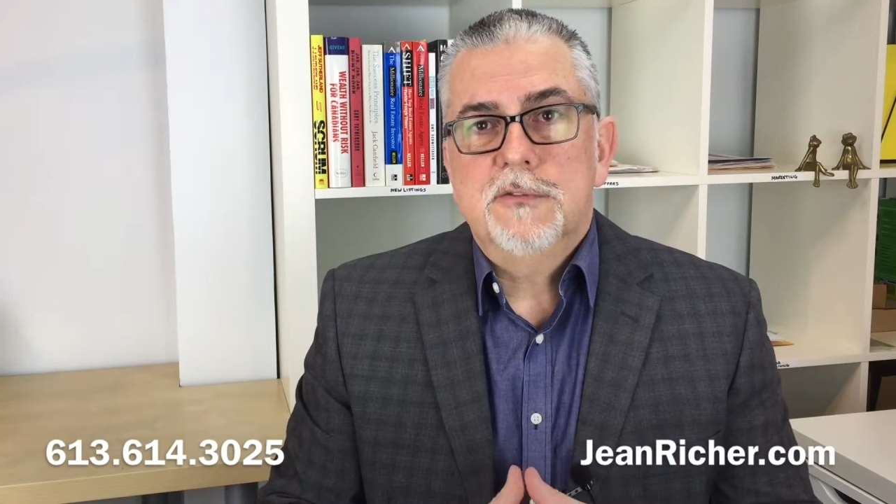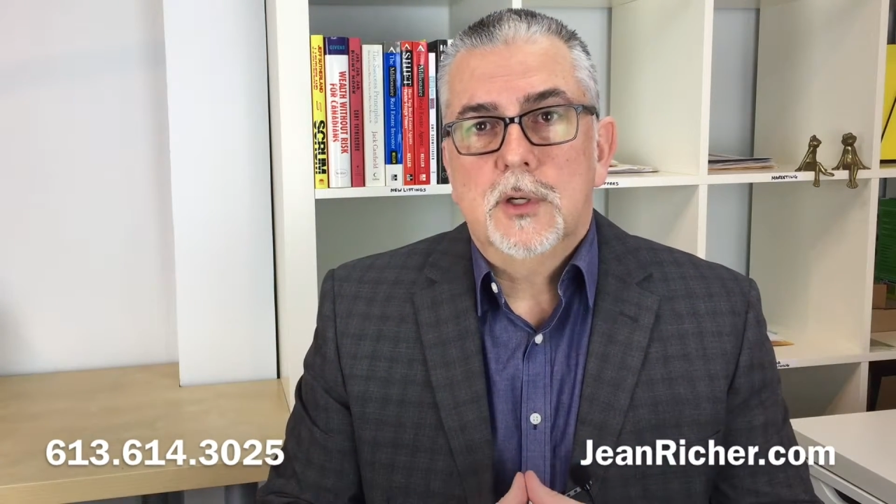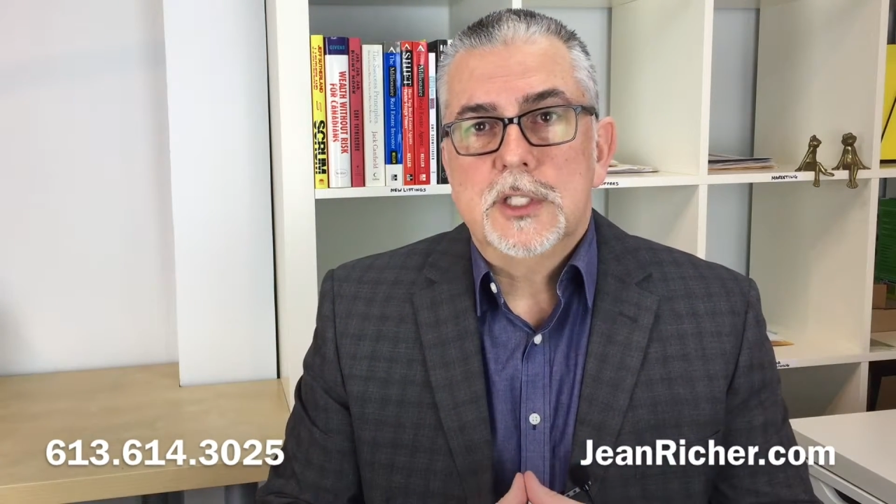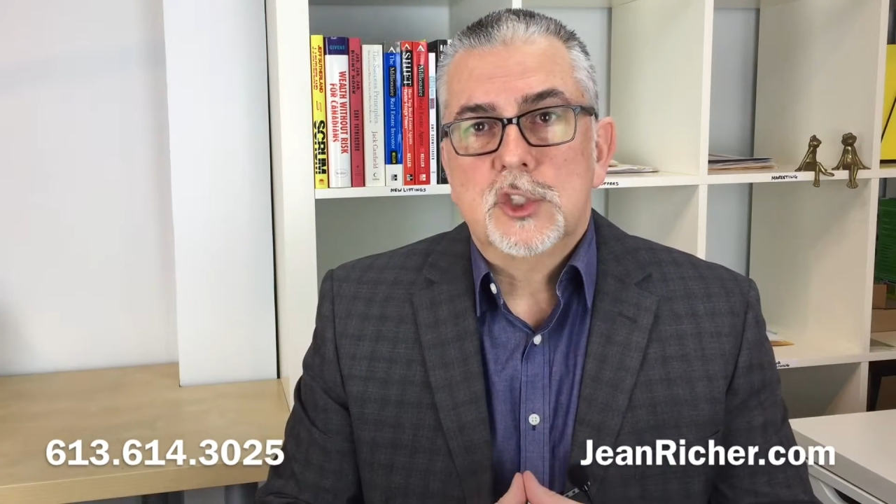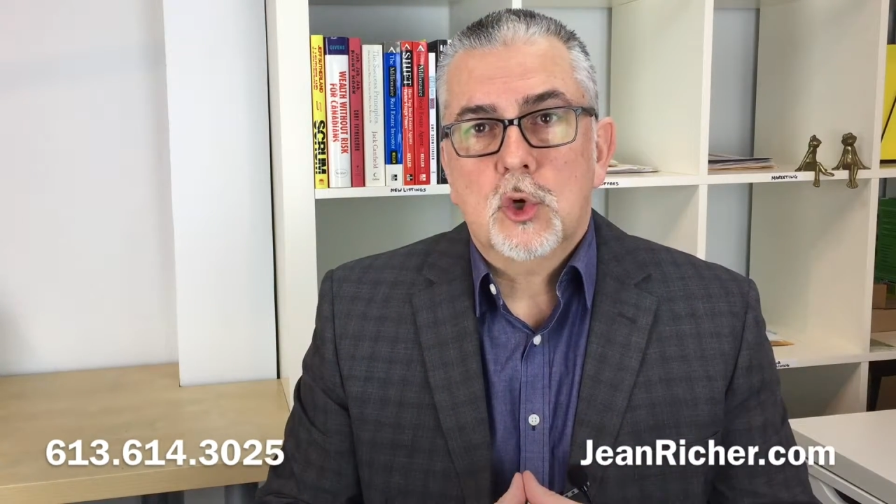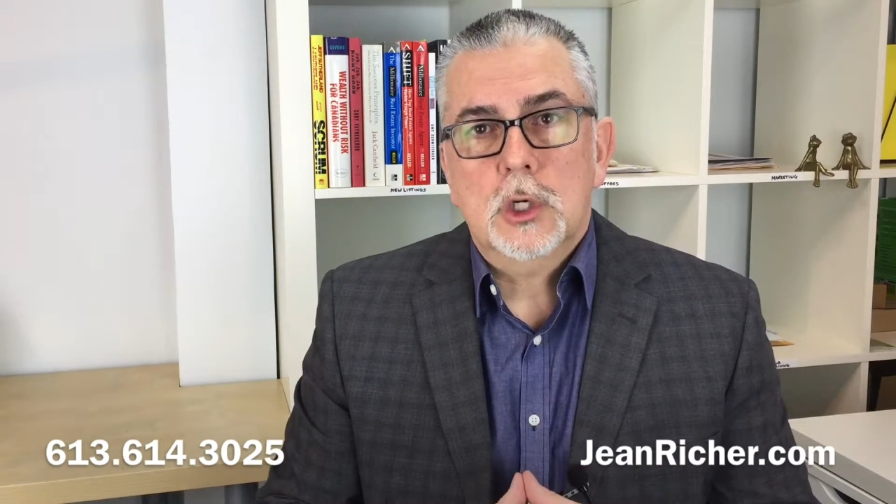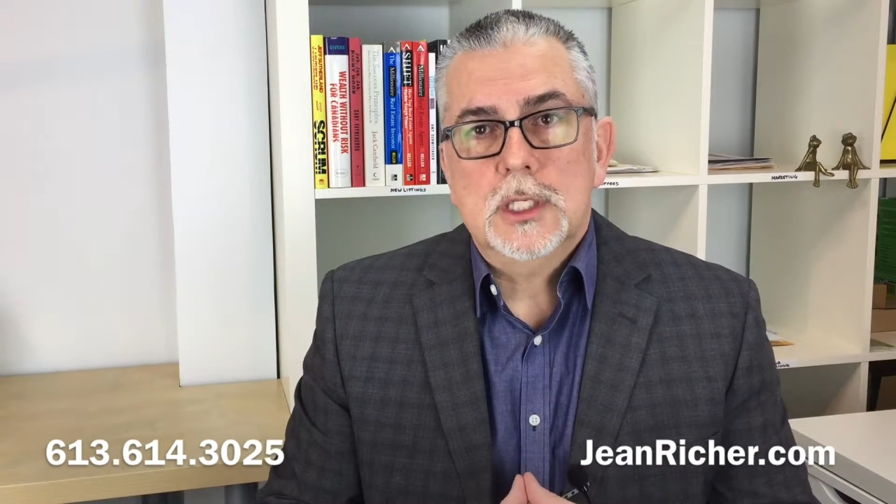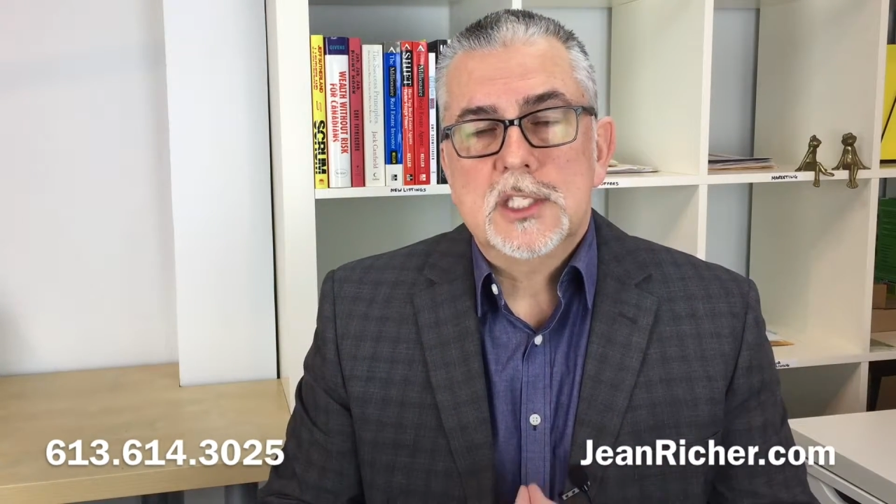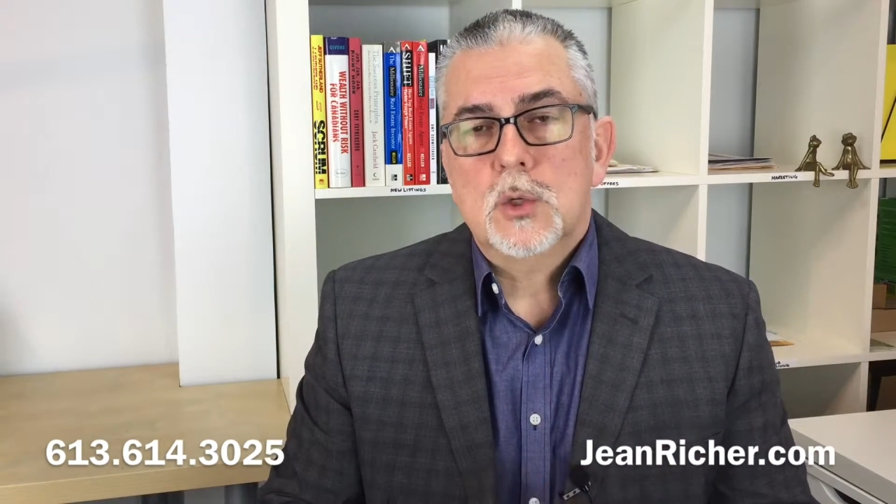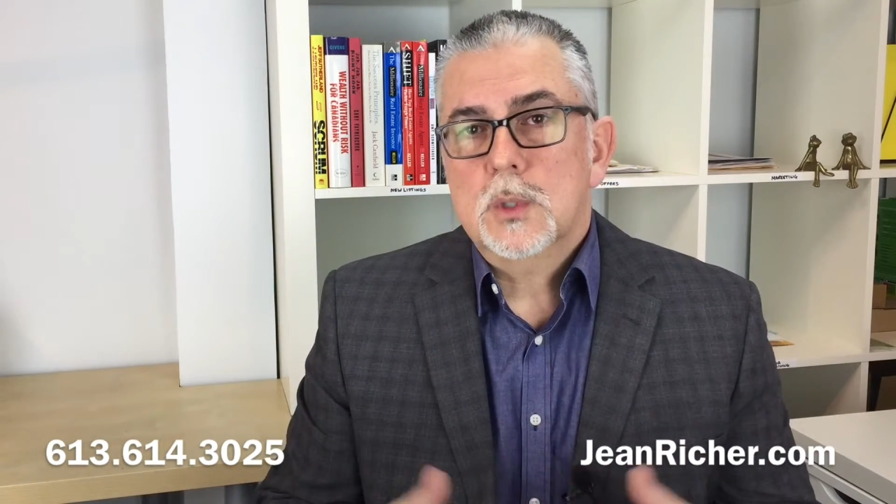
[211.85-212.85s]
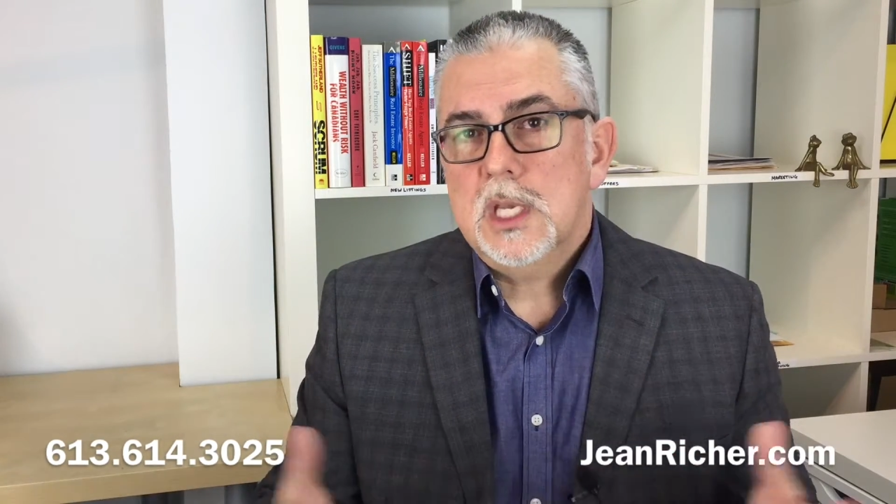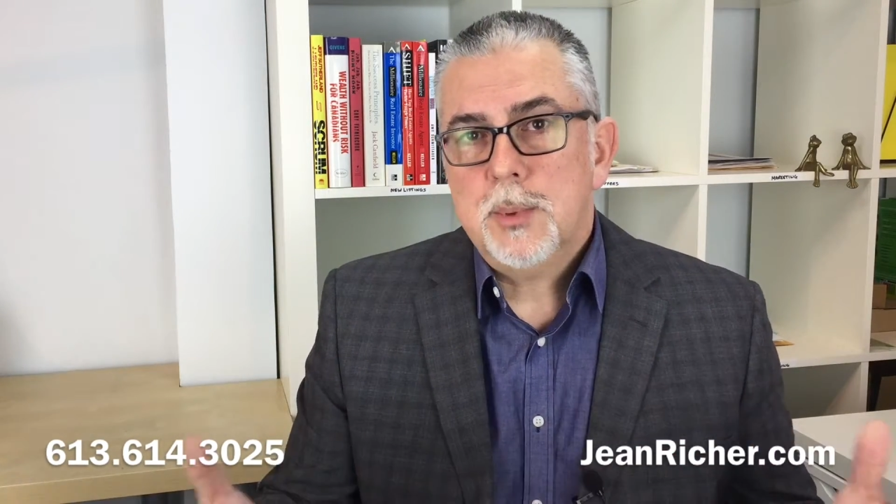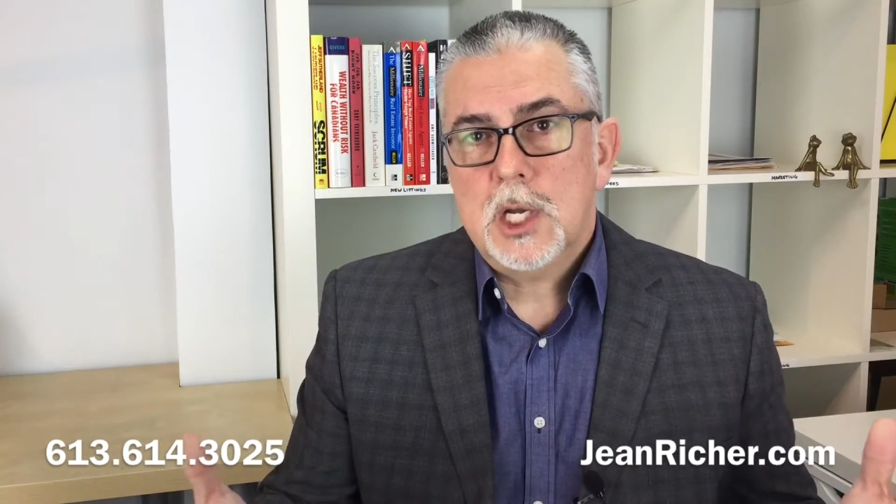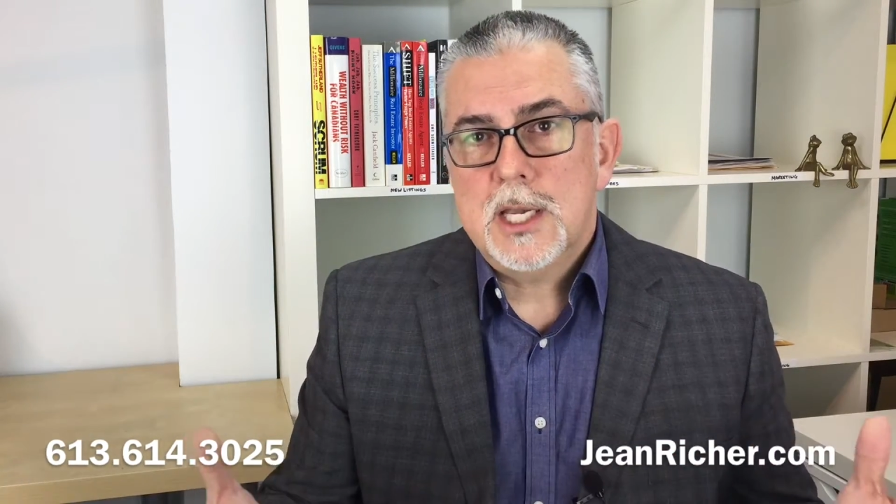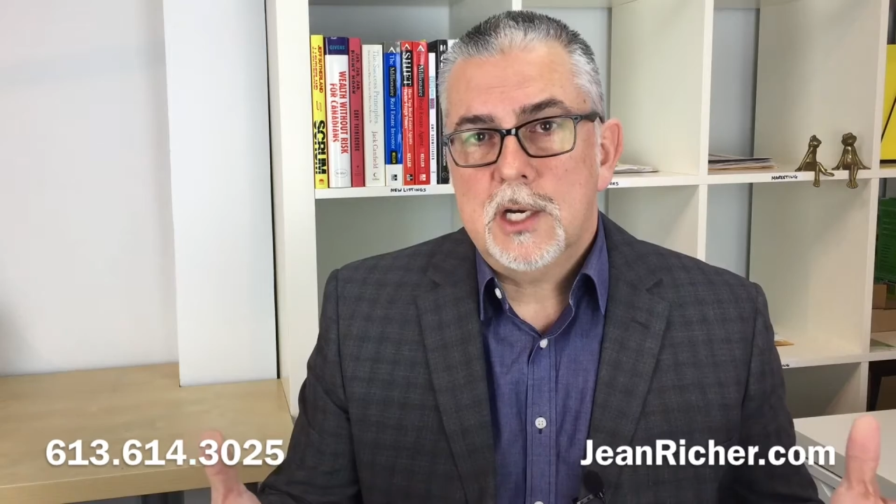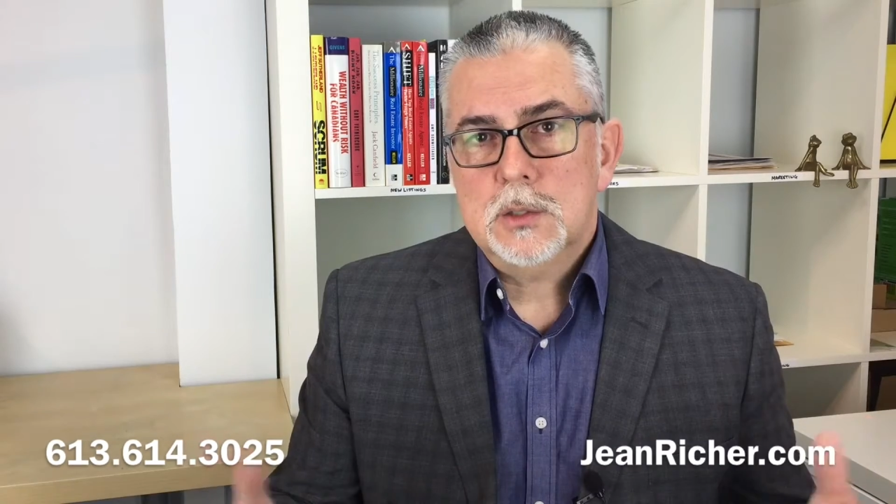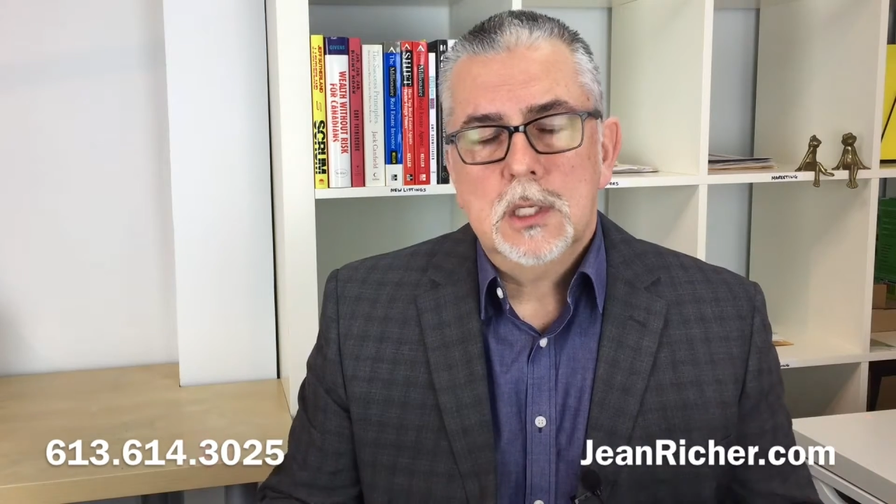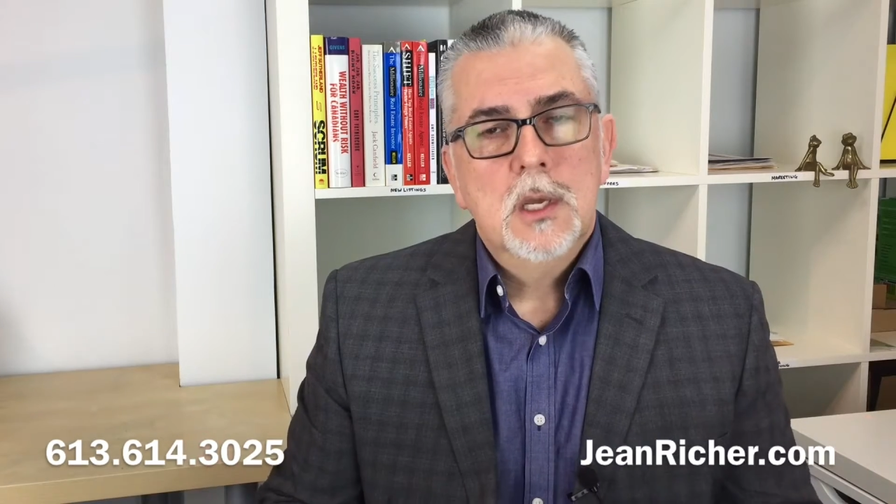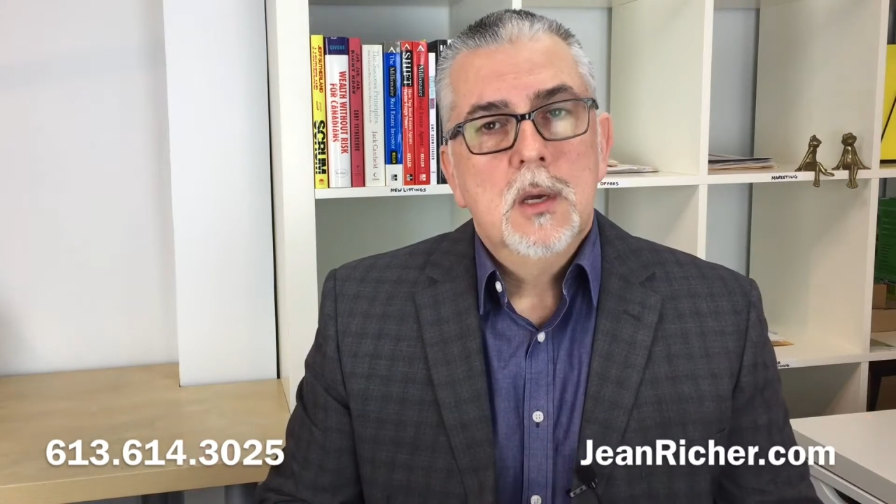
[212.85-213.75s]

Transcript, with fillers: very shortly, so keep an eye out.